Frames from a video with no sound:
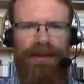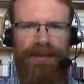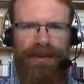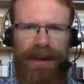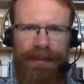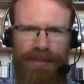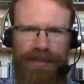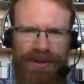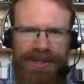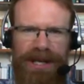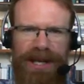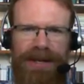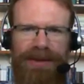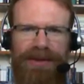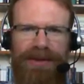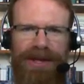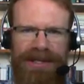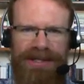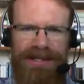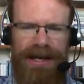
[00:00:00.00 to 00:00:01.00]
they
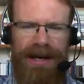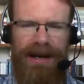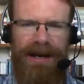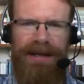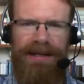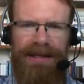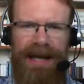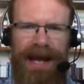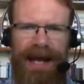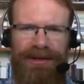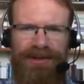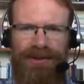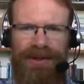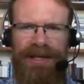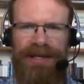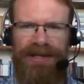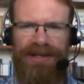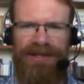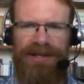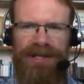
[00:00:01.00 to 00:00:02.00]
pretend that Sarah is
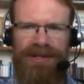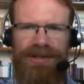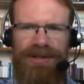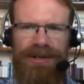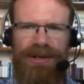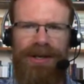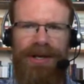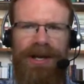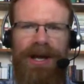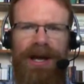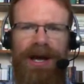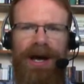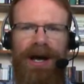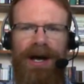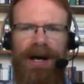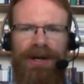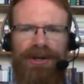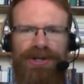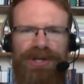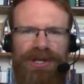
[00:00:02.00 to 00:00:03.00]
actually his sister.
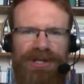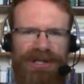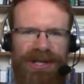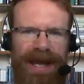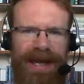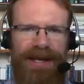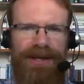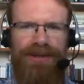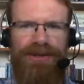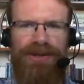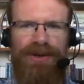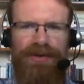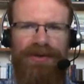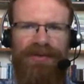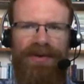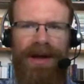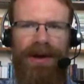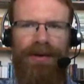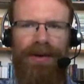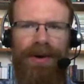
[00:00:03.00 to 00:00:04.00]
she's taken to
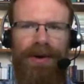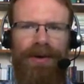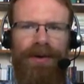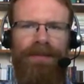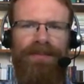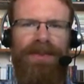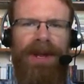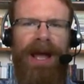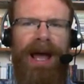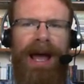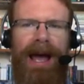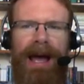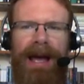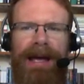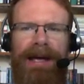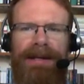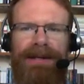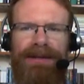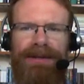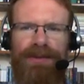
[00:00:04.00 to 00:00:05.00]
Pharaoh,
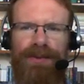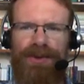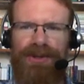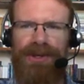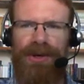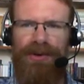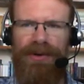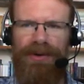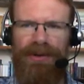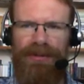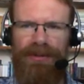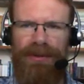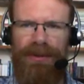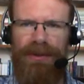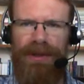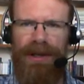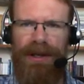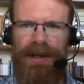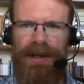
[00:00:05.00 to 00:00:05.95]
and we're told in